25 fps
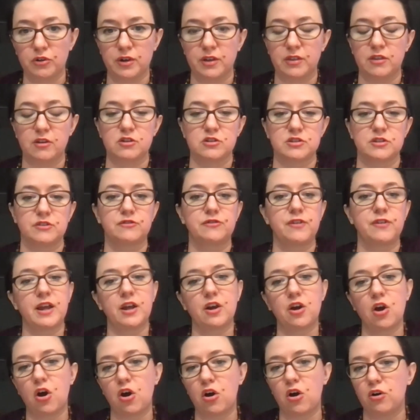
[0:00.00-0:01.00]
And there's a
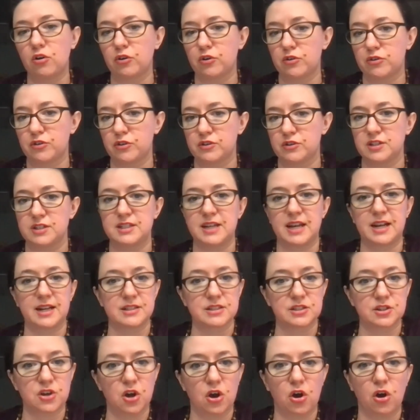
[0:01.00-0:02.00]
fight call, or there's a
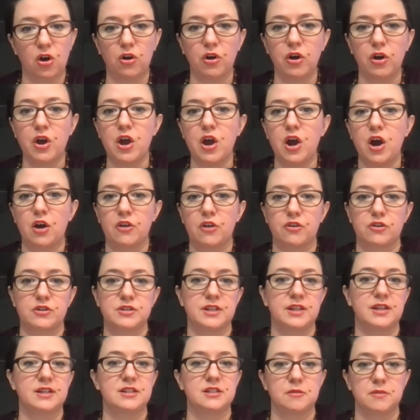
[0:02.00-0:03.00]
dance call, or there's
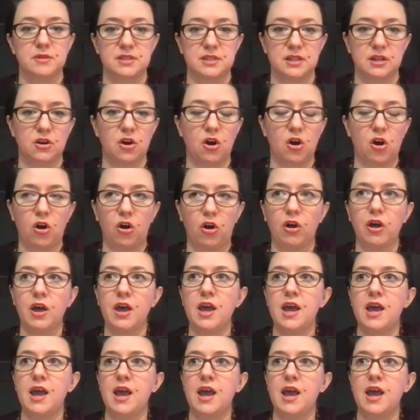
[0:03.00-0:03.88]
an intimacy call.